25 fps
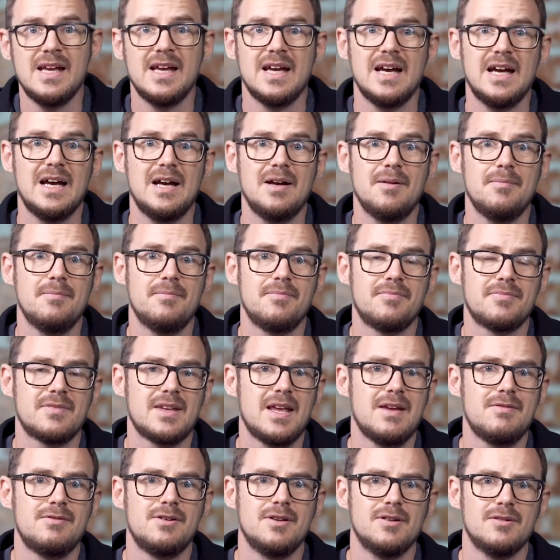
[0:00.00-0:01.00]

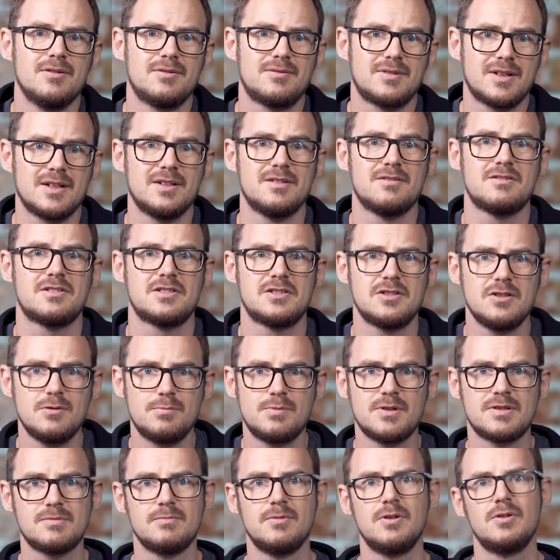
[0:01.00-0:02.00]
if you're kind of
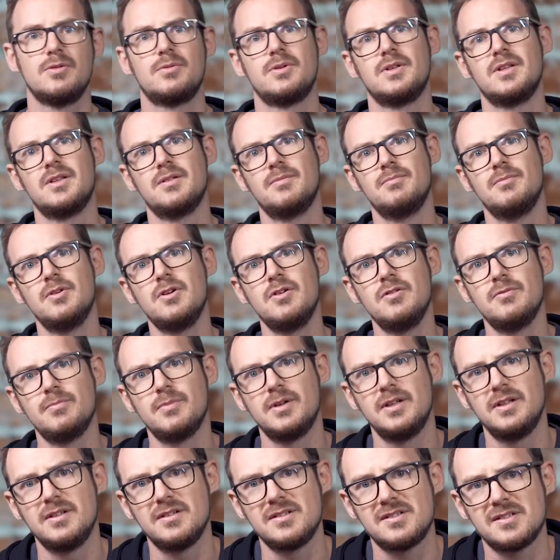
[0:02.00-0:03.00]
super smooth with your
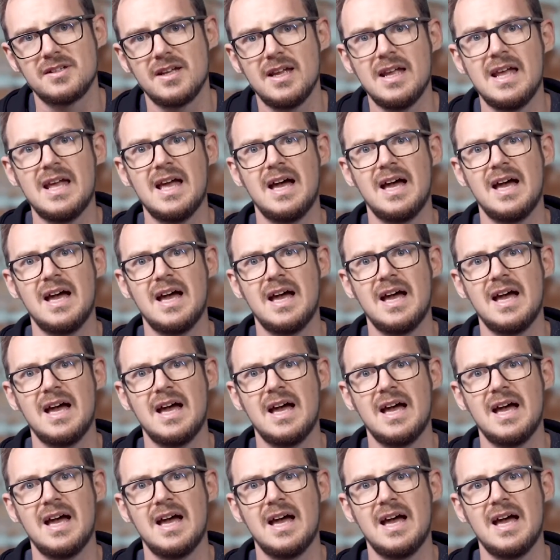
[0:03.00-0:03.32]
movements,